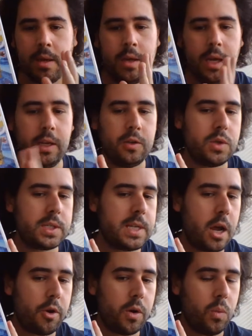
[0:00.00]
into the
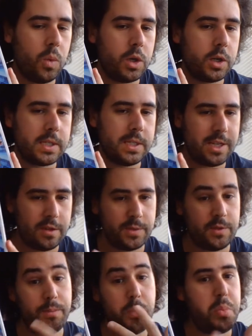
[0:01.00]
Sakura Wars in
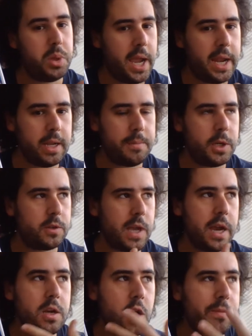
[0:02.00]
terms of playing it, because
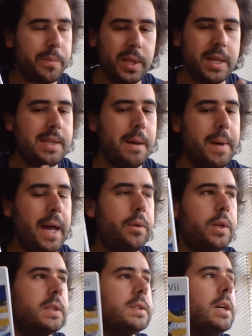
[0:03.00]
I know plenty
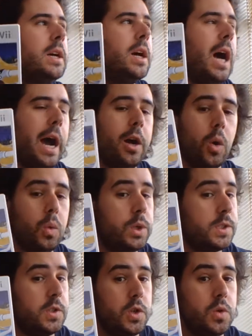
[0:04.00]
about it. I
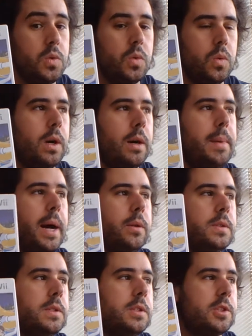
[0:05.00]
always knew
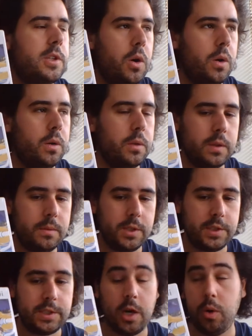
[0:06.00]
about the
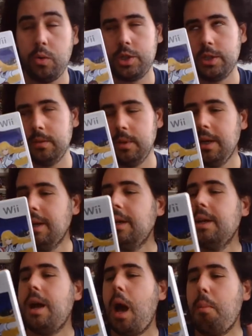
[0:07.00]
Star Ocean,
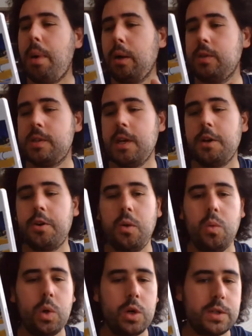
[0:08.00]
about Sakura
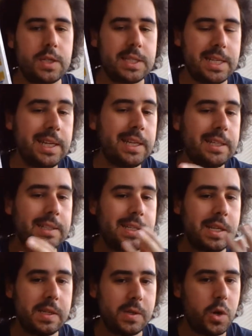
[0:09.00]
Wars
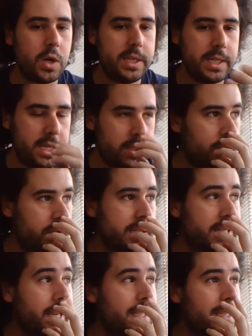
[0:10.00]
since its early days on the
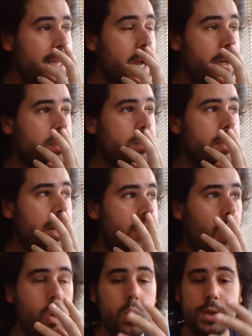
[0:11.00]
Sega Saturn.
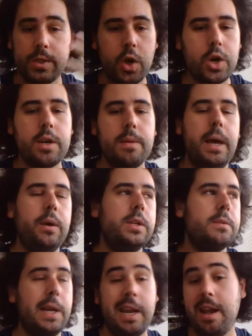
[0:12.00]
I always heard about
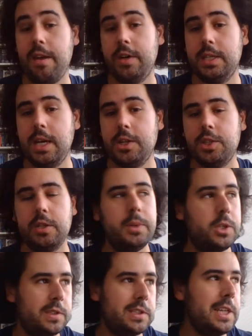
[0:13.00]
it, but I never touched it
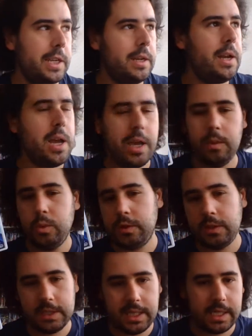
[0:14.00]
because it
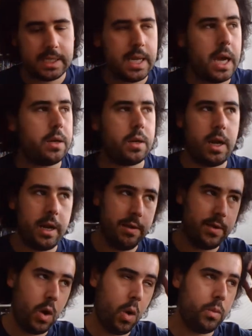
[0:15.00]
wasn't a Sega Saturn. I
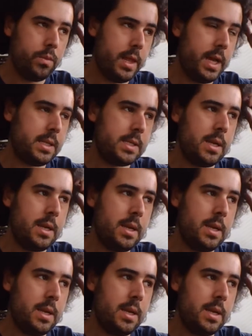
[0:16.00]
never owned that.